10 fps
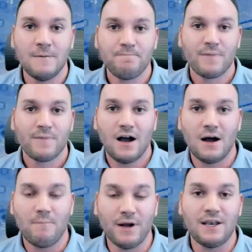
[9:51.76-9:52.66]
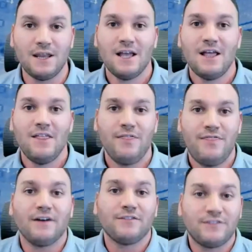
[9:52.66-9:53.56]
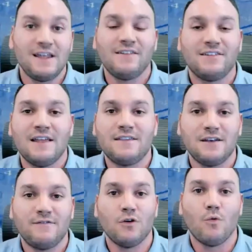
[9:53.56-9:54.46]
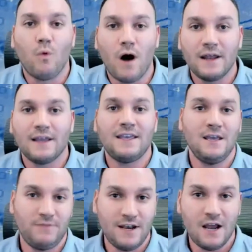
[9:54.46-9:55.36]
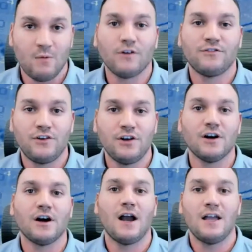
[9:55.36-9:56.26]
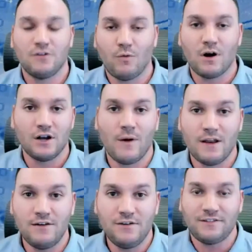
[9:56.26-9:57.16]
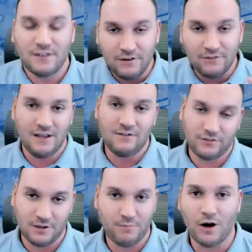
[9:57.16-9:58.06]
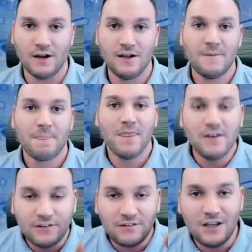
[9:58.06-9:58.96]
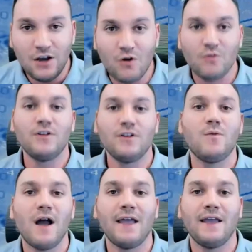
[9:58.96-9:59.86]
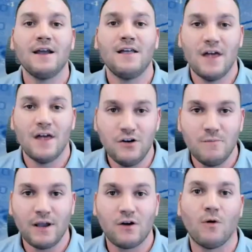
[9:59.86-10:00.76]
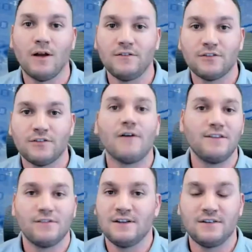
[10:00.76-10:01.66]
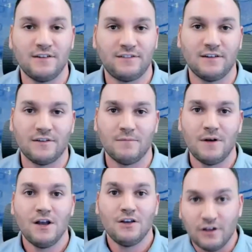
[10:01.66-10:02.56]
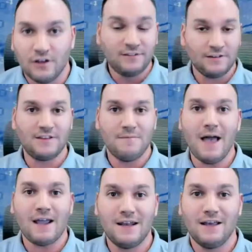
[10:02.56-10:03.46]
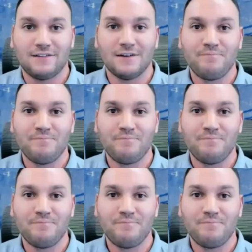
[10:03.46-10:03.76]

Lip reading: but there's the incentive to want to keep the network secure and to want to go ahead and do this. And here's the interesting part. This is the only way that new Bitcoins are entered into the system. So this is the mechanism